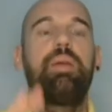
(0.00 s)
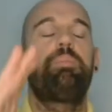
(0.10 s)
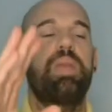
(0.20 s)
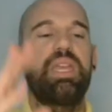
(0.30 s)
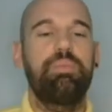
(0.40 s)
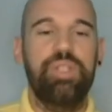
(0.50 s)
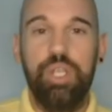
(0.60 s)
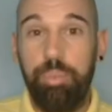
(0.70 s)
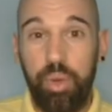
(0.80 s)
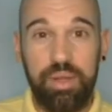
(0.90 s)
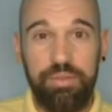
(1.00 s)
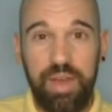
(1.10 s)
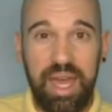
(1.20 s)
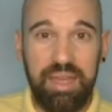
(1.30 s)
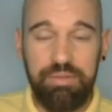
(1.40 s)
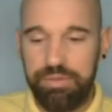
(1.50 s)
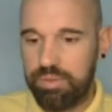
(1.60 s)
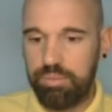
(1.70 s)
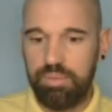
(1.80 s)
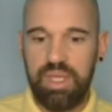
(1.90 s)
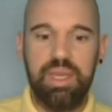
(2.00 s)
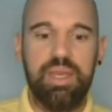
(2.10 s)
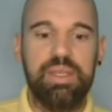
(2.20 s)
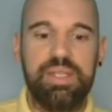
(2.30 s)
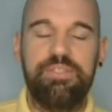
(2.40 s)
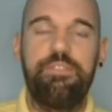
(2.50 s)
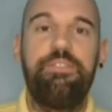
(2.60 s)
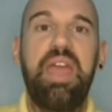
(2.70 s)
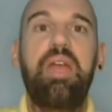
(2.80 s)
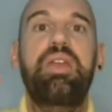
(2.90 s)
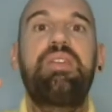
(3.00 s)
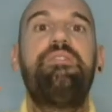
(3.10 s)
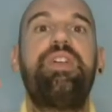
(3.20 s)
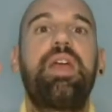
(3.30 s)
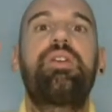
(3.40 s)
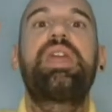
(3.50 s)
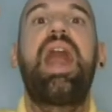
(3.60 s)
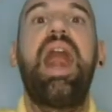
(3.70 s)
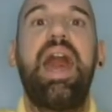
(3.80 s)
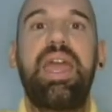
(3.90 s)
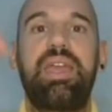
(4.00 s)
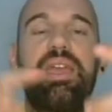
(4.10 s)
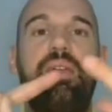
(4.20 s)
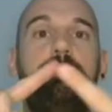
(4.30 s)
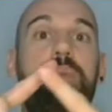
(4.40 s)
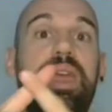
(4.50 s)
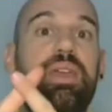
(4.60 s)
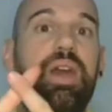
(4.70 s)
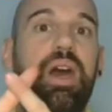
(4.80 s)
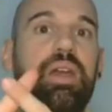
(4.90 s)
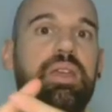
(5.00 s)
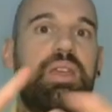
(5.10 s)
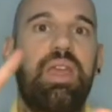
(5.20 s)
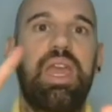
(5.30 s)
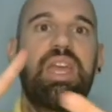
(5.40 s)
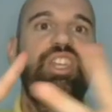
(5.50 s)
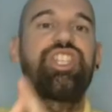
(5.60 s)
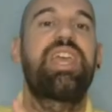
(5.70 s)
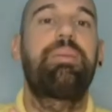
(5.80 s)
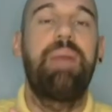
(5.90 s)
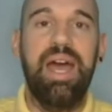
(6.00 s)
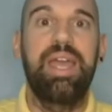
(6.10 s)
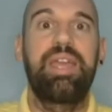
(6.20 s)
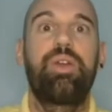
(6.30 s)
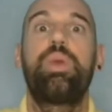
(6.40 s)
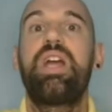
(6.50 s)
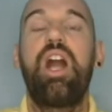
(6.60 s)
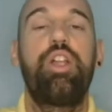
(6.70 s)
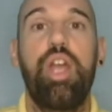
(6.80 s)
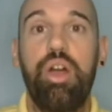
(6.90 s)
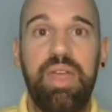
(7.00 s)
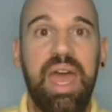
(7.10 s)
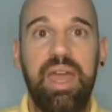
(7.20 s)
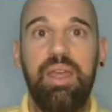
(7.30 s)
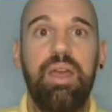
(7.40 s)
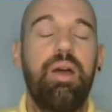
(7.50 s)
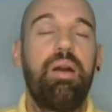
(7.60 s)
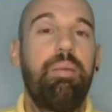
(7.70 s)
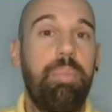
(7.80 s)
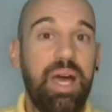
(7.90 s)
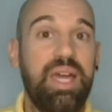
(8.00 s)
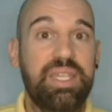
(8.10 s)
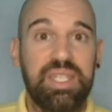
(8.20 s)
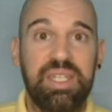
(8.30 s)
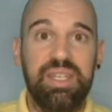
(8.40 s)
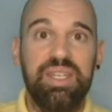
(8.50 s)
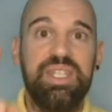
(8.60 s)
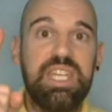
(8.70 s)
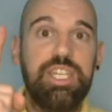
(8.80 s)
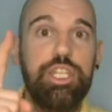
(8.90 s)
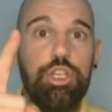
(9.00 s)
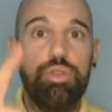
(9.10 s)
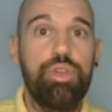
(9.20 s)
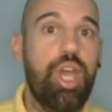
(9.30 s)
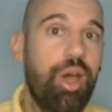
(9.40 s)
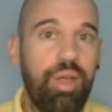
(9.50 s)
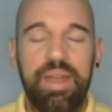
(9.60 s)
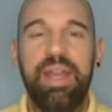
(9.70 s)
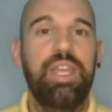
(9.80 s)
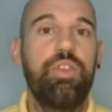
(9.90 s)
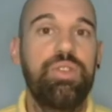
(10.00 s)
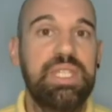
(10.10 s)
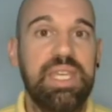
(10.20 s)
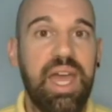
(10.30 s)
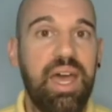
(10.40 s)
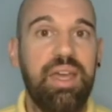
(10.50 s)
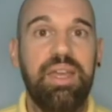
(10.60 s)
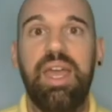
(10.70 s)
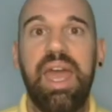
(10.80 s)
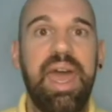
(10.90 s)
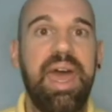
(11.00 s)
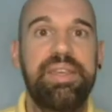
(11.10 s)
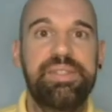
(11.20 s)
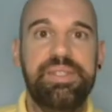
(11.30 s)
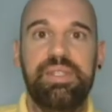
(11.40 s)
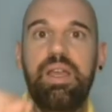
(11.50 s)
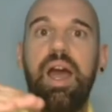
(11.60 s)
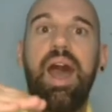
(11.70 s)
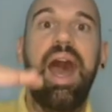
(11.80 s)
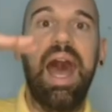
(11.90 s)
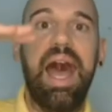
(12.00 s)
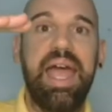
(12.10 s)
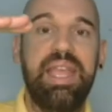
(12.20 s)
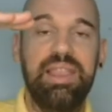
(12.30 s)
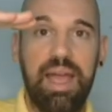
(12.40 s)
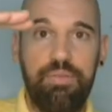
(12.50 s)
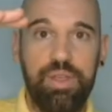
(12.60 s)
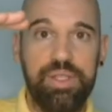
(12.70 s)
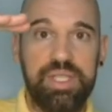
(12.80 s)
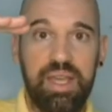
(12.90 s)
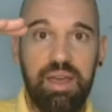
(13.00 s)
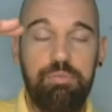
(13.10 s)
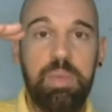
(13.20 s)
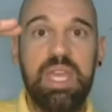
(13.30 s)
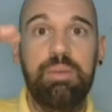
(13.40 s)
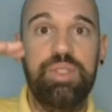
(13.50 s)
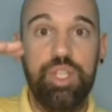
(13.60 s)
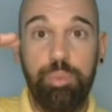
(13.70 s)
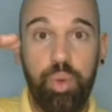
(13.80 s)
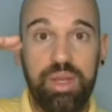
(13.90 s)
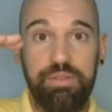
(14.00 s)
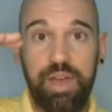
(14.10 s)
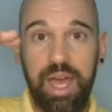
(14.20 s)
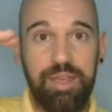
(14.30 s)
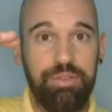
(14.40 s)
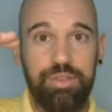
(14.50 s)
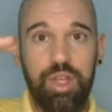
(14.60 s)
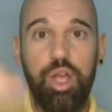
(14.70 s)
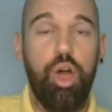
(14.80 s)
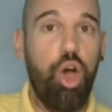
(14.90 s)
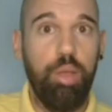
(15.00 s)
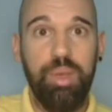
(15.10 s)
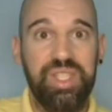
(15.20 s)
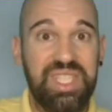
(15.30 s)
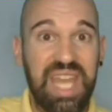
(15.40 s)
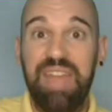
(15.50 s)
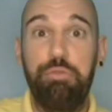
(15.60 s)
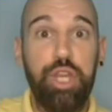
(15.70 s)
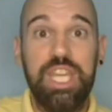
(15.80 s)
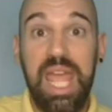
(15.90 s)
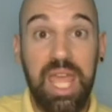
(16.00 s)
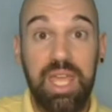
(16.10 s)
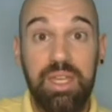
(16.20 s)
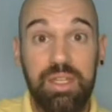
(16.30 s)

PM 2.5 is very, very high in Bangkok and Chiang Mai. We all know that. But did you know that Ayutthaya has high levels of PM 2.5 almost every day?